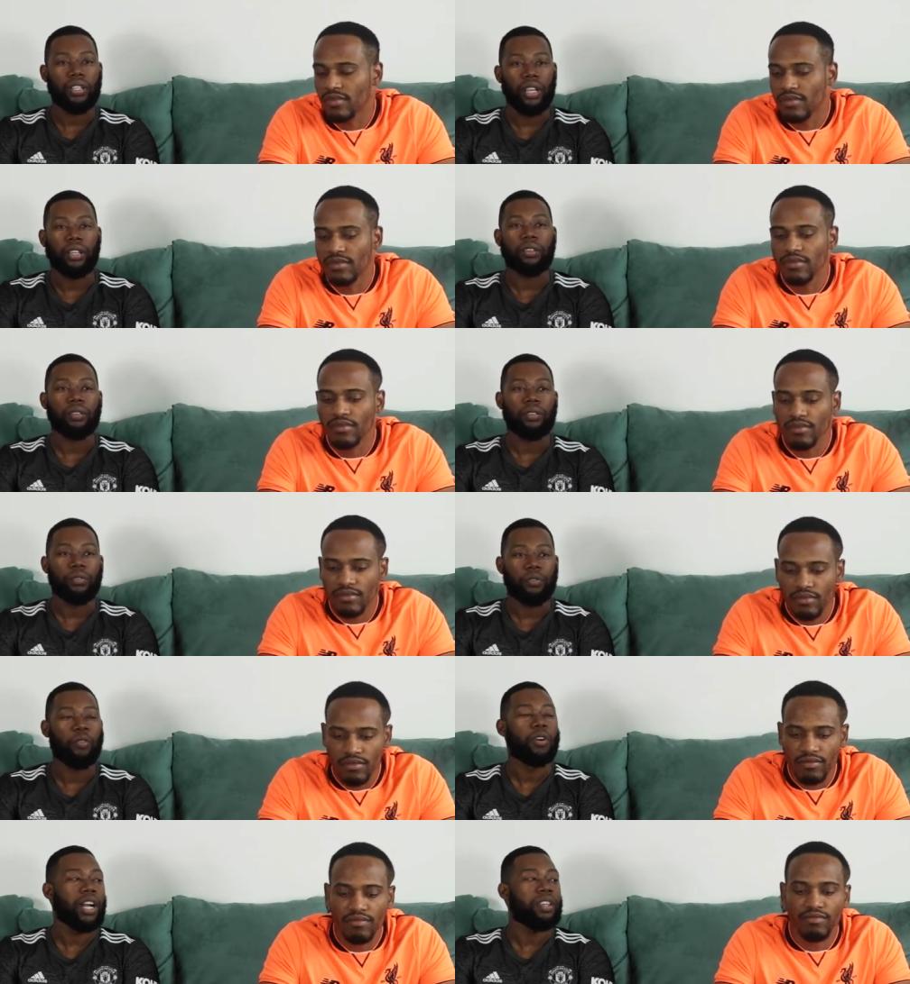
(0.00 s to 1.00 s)
Speaker 1: get
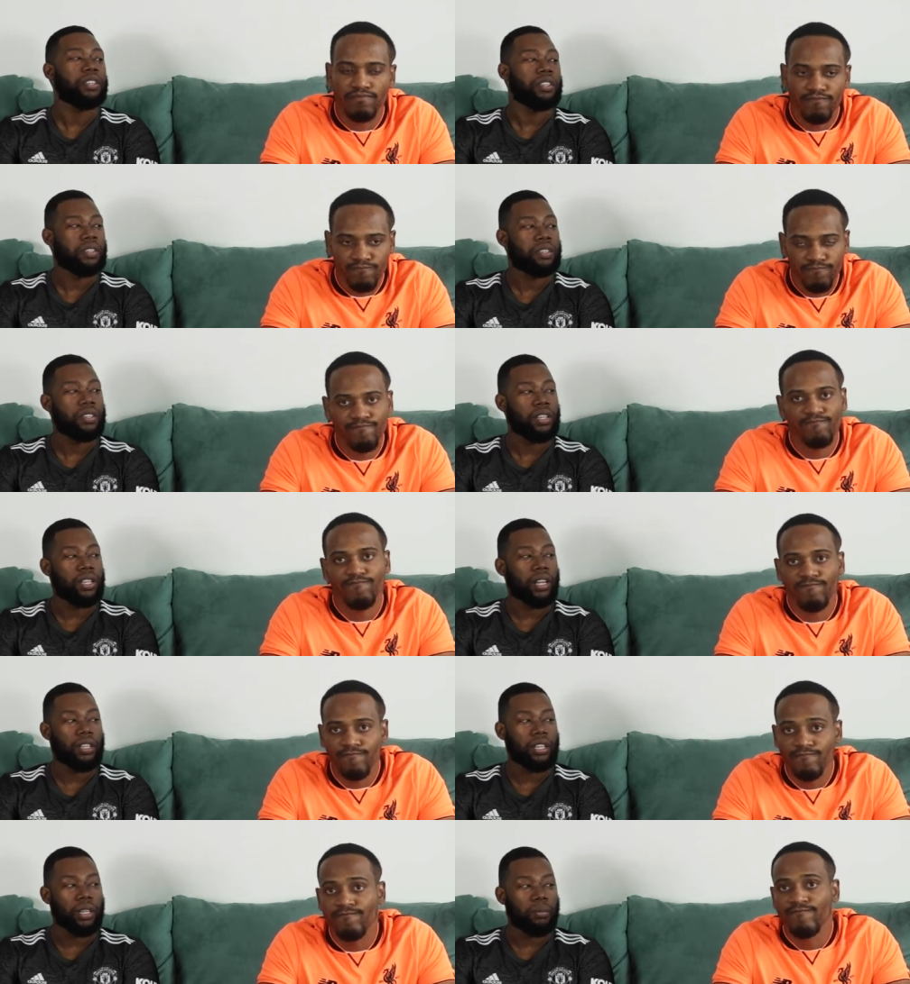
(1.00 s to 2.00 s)
4 assists
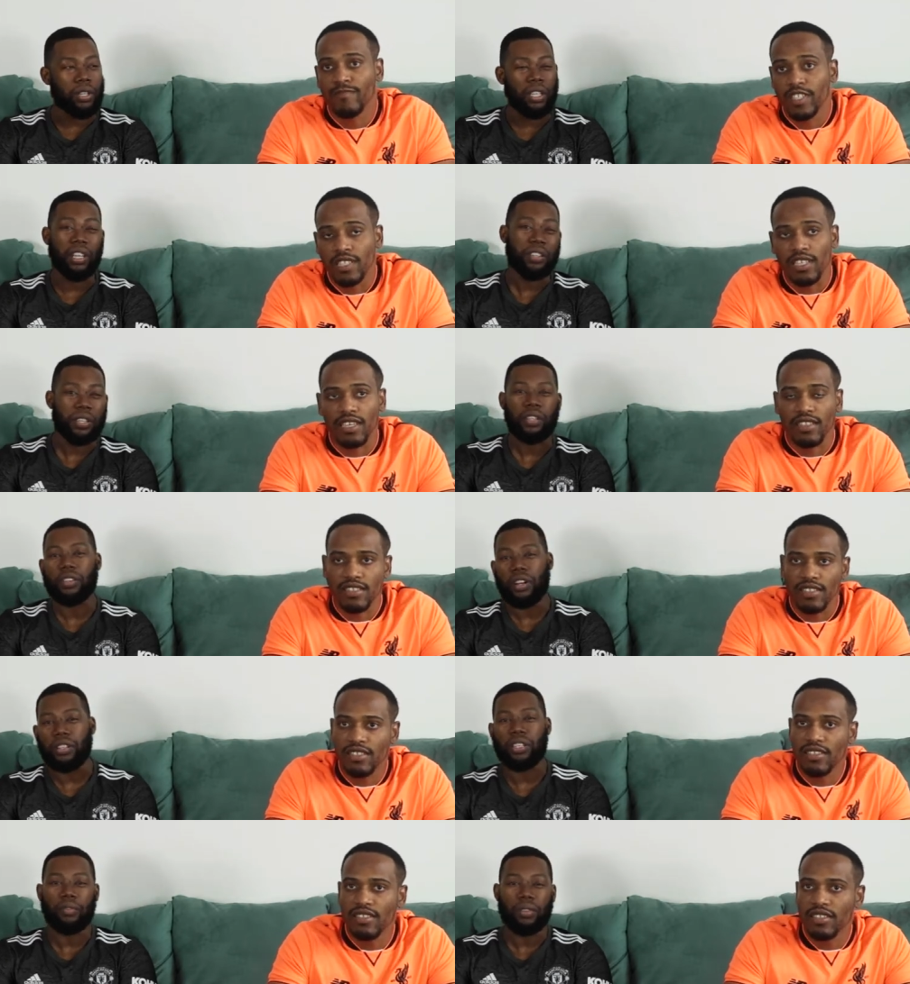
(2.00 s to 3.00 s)
in a game. Either 6
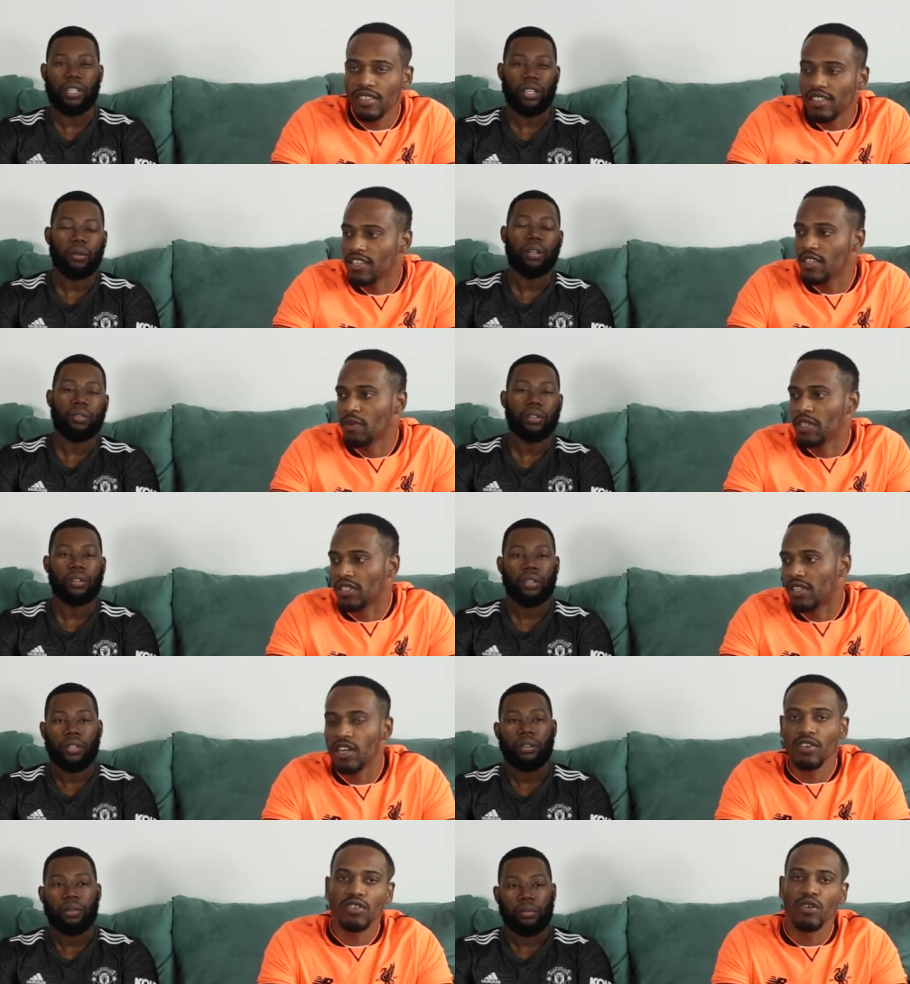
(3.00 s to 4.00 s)
or 7. That's
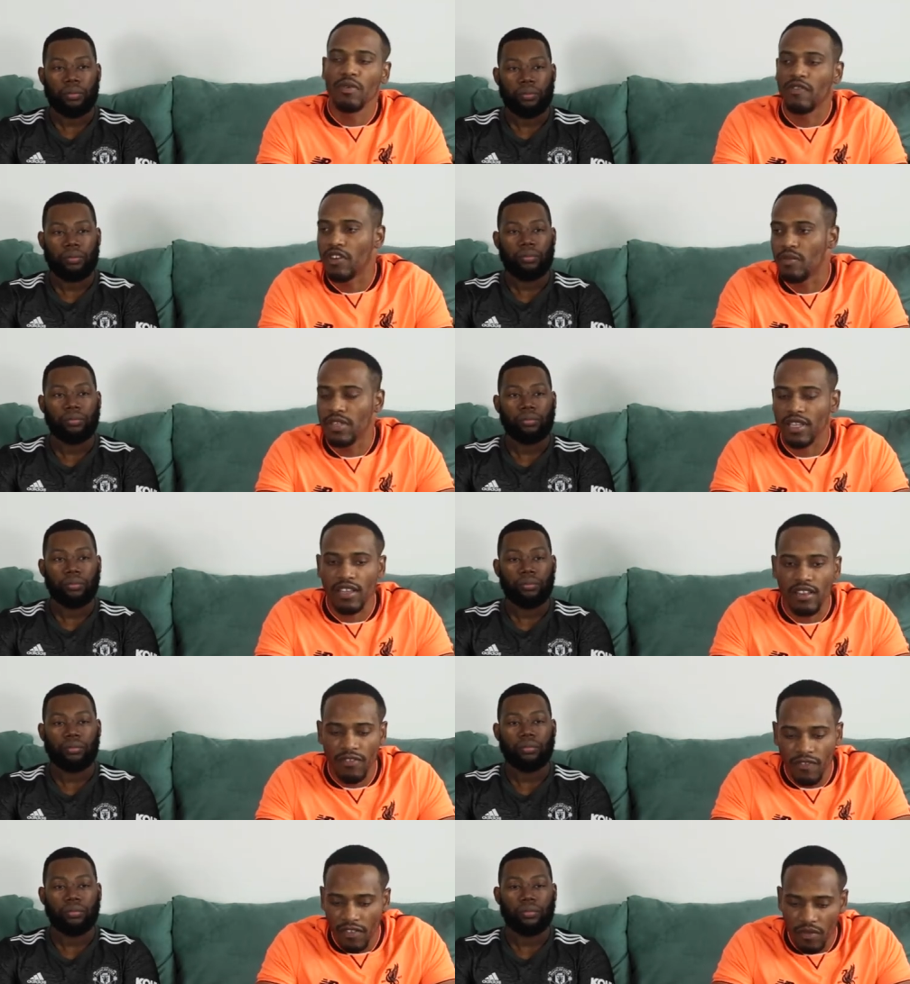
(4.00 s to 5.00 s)
special. I was hoping
Speaker 2: for him to
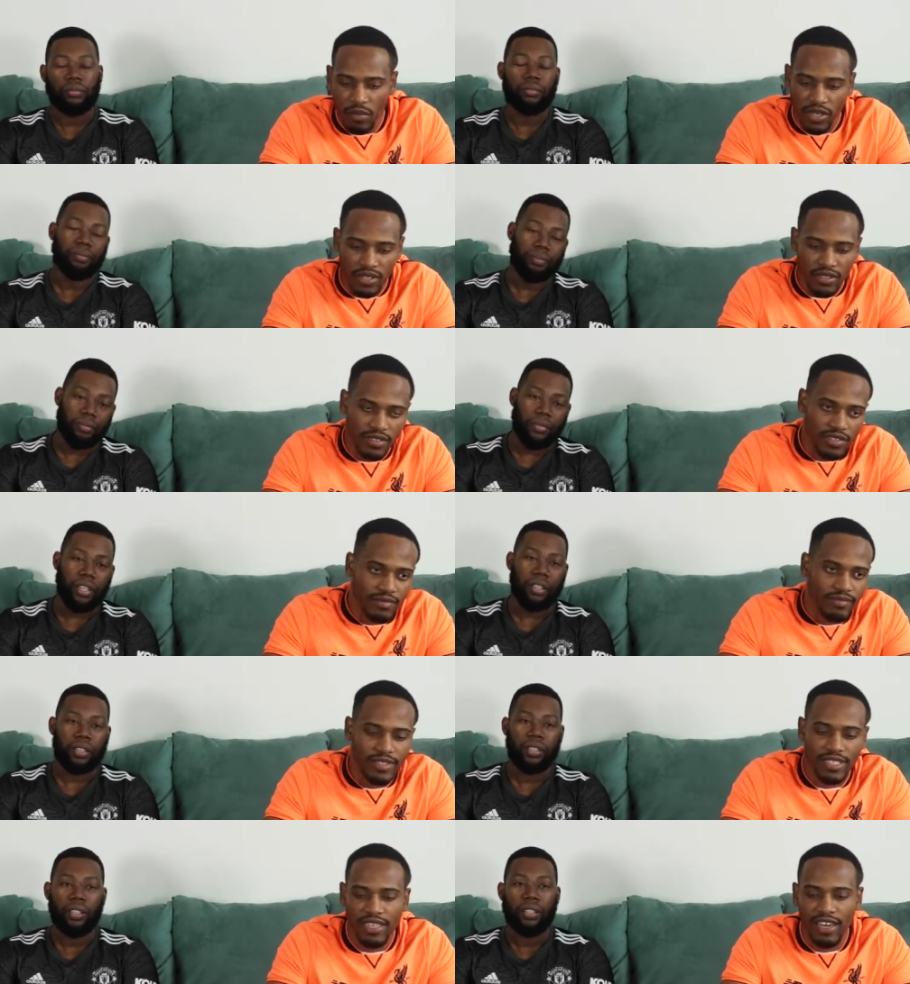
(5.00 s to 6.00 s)
get
Speaker 1: the 5th, but,
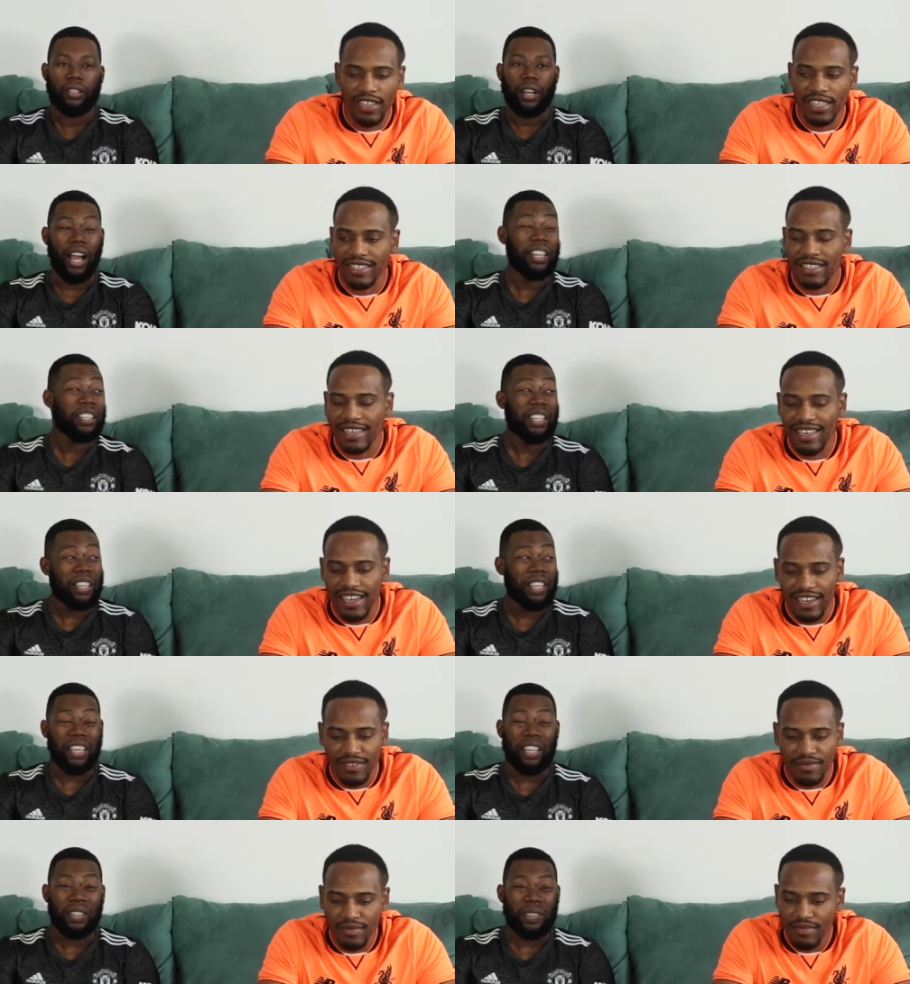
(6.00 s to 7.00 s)
and he
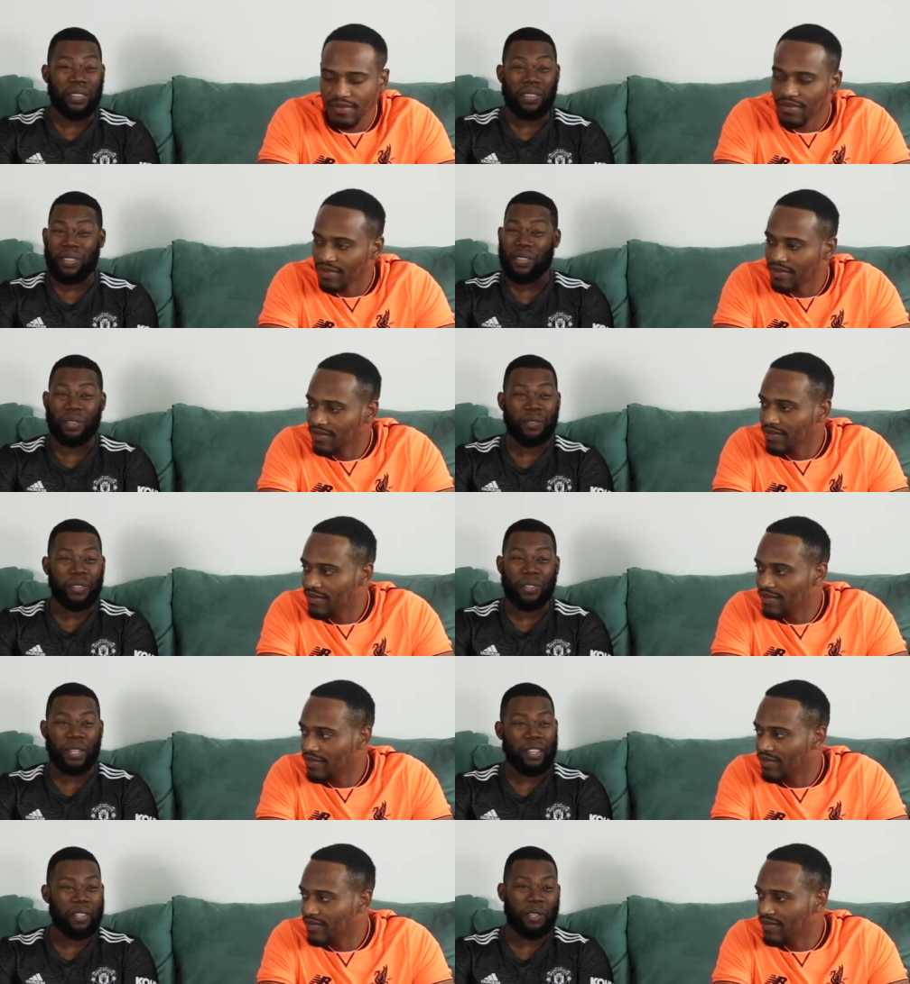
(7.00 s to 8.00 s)
did it in
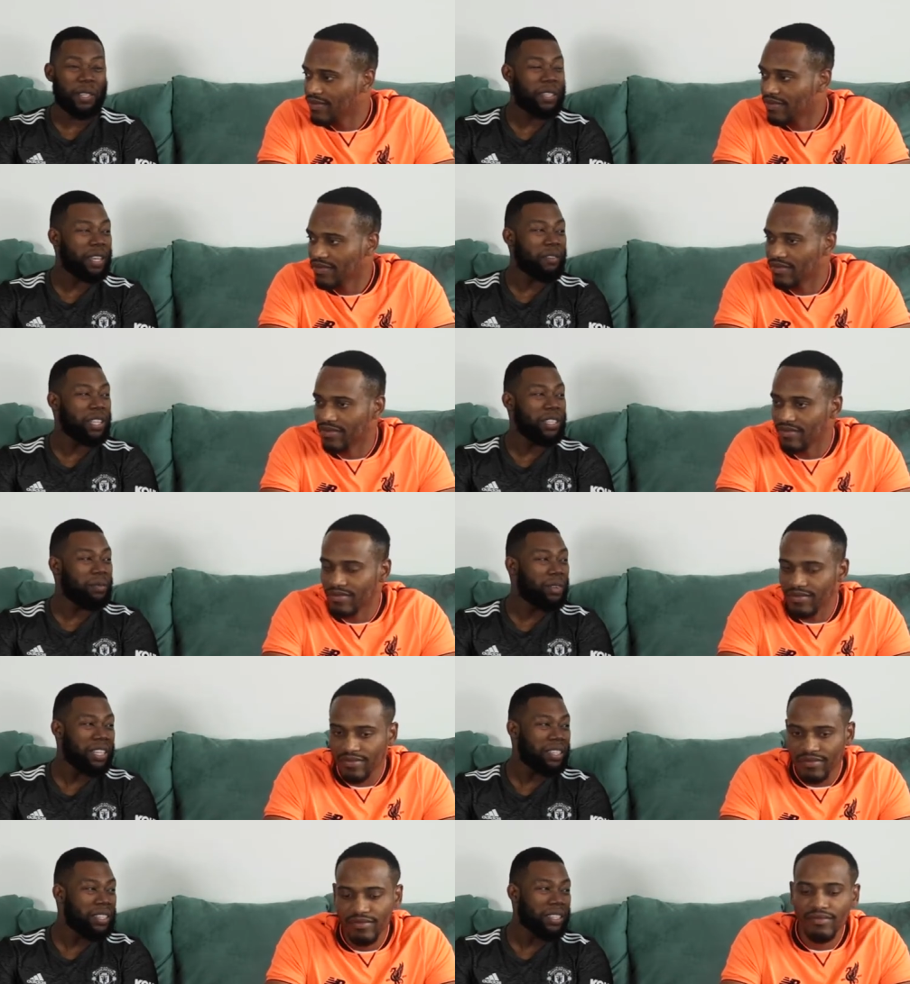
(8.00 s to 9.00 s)
60, 70
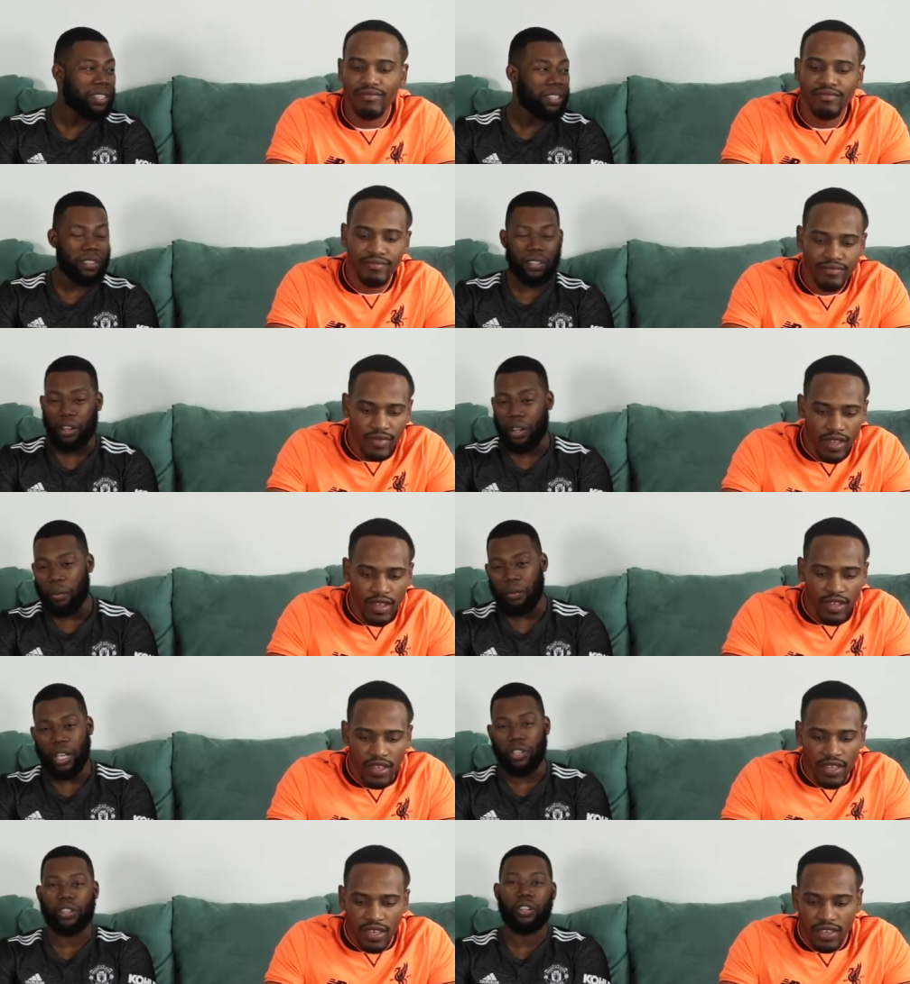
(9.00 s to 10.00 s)
minutes.
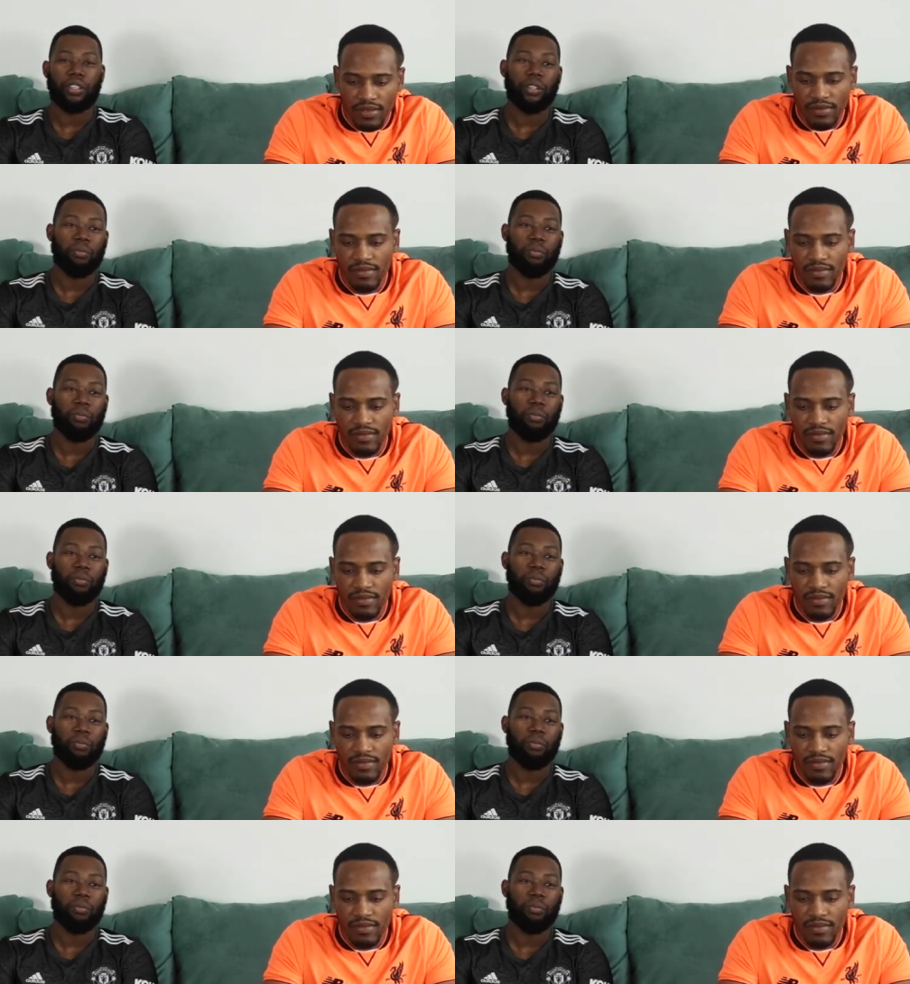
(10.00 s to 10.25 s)
So, yeah, shout